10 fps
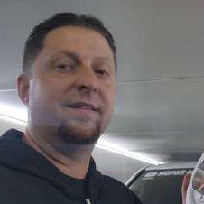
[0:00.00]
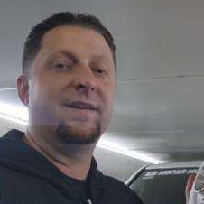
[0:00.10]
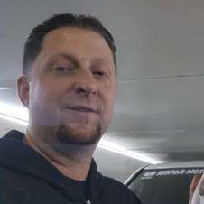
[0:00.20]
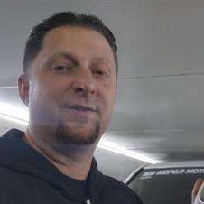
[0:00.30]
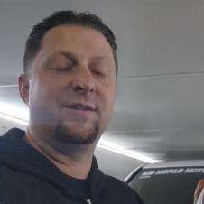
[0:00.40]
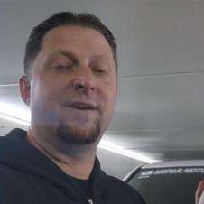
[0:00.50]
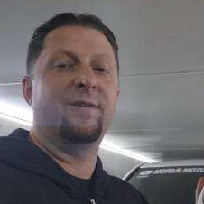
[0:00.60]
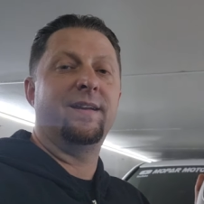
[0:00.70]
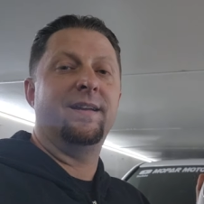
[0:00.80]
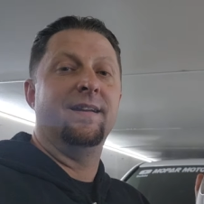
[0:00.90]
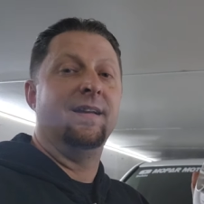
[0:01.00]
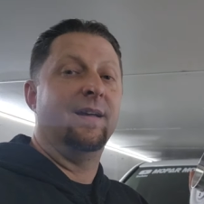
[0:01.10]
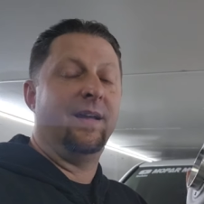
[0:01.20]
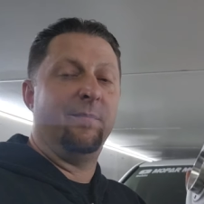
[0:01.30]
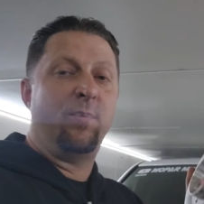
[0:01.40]
necessarily
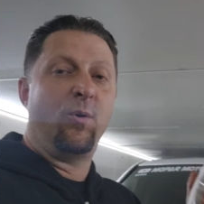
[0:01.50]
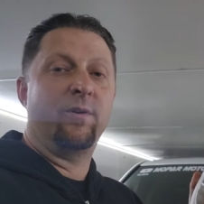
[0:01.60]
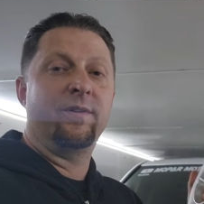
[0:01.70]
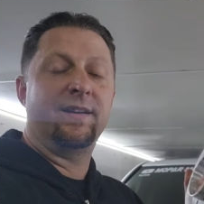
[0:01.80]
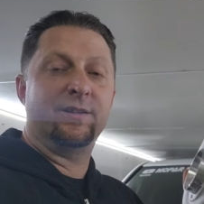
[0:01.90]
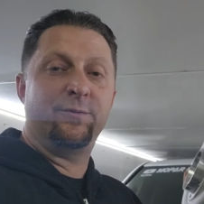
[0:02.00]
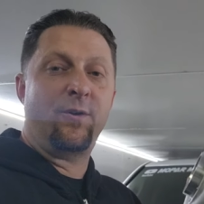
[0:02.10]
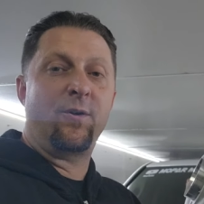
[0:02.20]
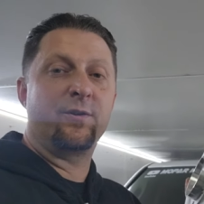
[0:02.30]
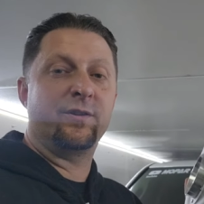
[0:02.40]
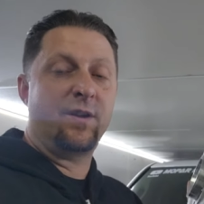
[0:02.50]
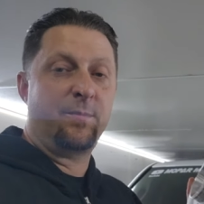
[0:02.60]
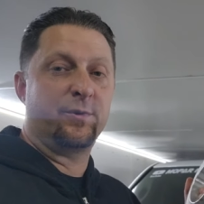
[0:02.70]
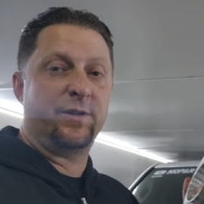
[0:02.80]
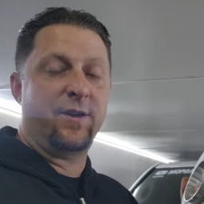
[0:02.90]
important as far as
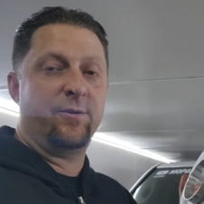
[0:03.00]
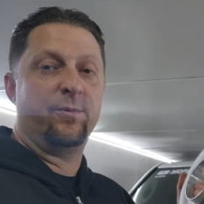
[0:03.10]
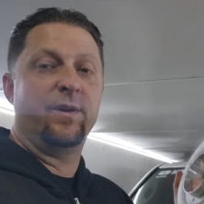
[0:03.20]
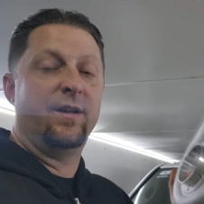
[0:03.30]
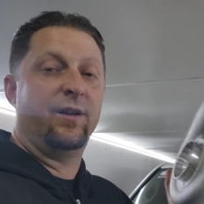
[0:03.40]
numbers go.